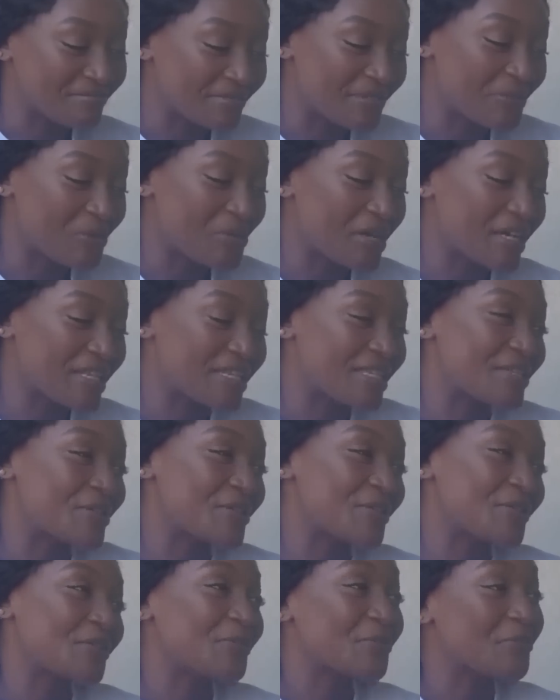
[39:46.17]
Look at you.
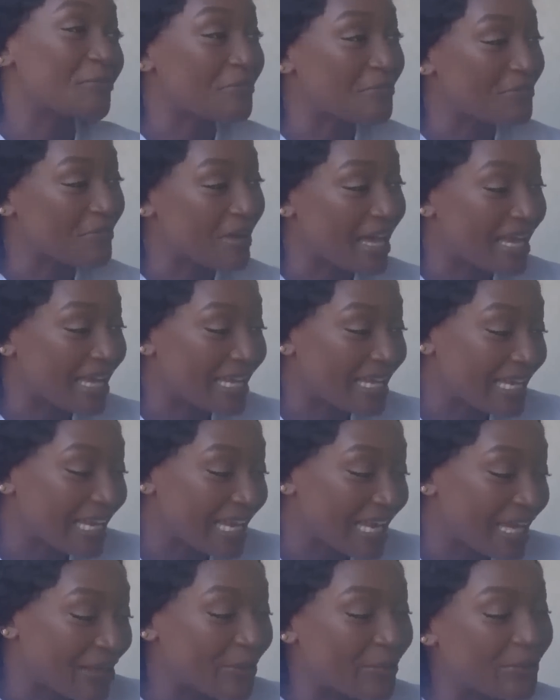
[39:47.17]
You know,
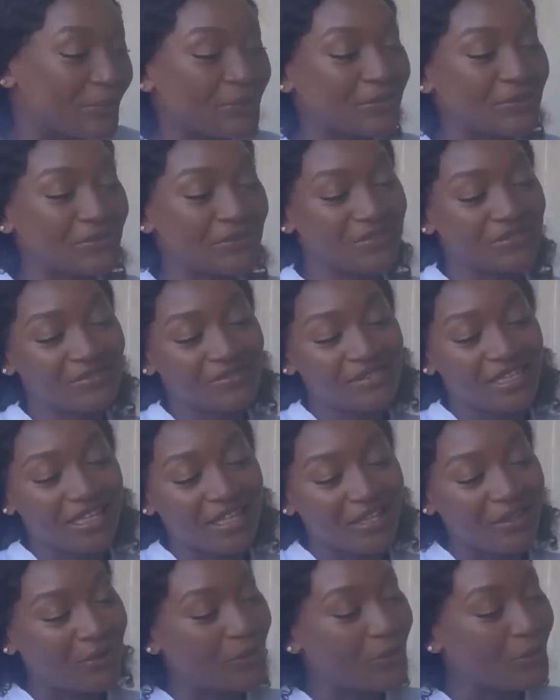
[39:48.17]
you're fine now.
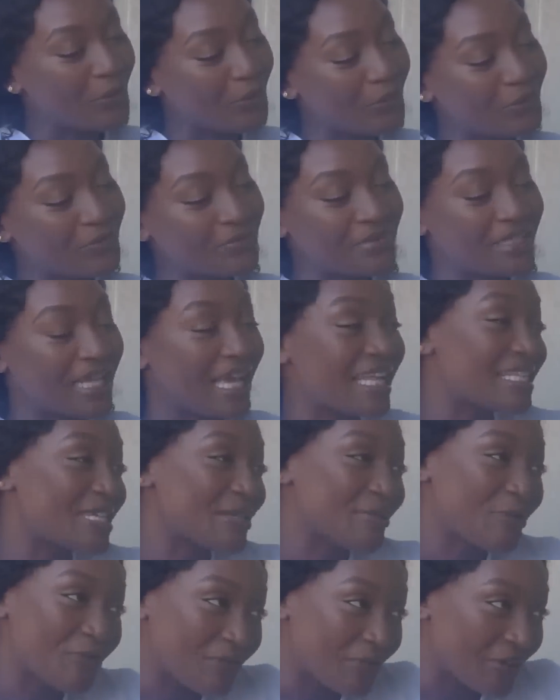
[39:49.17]
Getting
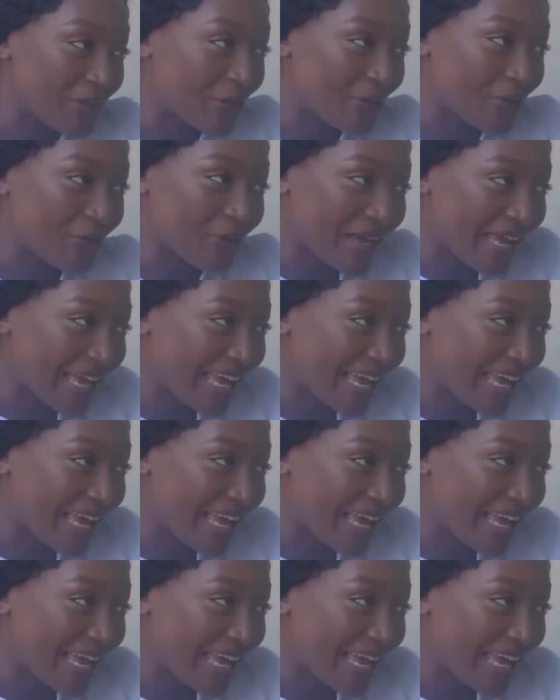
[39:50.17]
over your